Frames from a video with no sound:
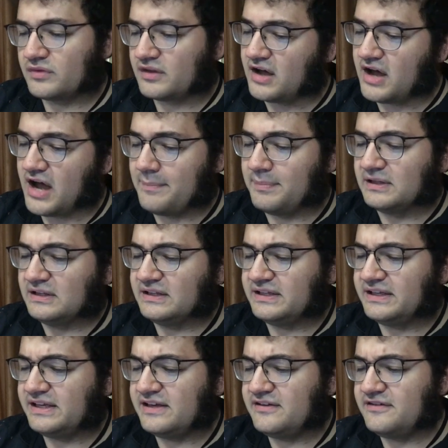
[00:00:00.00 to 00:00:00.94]
I
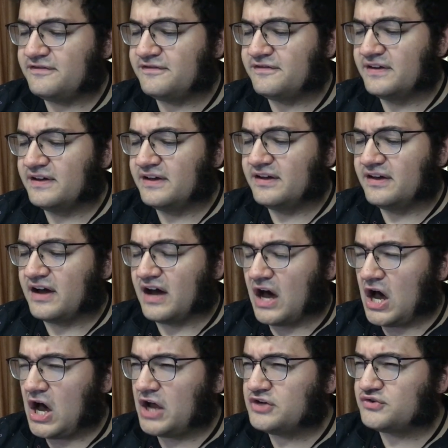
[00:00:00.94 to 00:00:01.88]
believe,
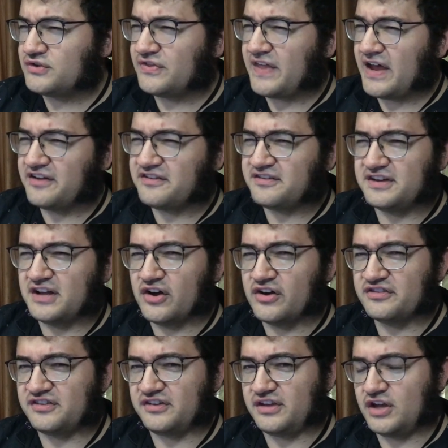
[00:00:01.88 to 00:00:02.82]

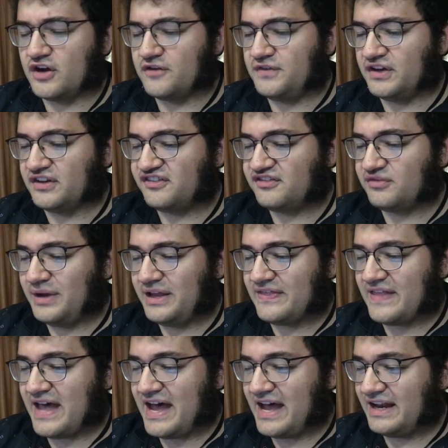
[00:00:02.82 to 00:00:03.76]
$100,000 a year if you can swing
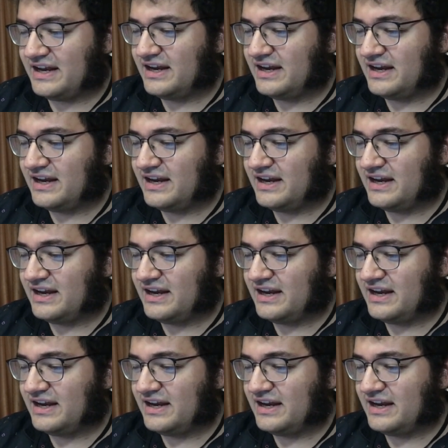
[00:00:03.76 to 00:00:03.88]
that.